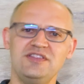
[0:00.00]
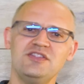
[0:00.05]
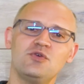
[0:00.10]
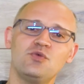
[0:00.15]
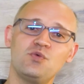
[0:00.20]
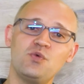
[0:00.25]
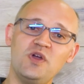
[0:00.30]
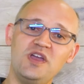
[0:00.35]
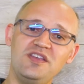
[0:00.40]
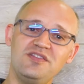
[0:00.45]
And
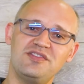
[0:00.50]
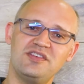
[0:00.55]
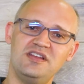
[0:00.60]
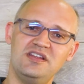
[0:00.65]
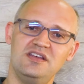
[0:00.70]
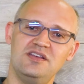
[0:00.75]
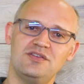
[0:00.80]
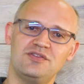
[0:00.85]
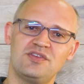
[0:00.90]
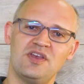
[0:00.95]
the
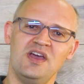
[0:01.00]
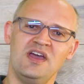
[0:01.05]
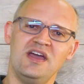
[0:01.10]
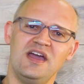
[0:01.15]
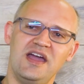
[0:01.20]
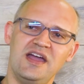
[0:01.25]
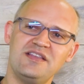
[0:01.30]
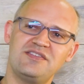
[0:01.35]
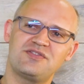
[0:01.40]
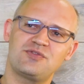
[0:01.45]
reason is,
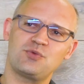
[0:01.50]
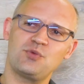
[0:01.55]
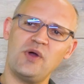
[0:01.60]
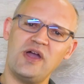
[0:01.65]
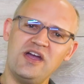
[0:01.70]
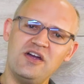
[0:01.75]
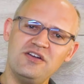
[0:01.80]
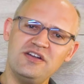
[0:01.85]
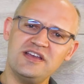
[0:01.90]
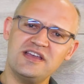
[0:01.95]
it's
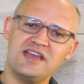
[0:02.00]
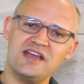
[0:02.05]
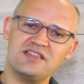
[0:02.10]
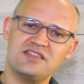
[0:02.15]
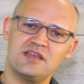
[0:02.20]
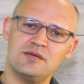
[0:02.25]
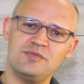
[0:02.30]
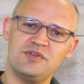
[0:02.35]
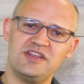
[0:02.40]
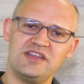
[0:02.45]
rare to
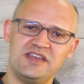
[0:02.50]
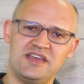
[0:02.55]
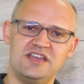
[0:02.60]
get them to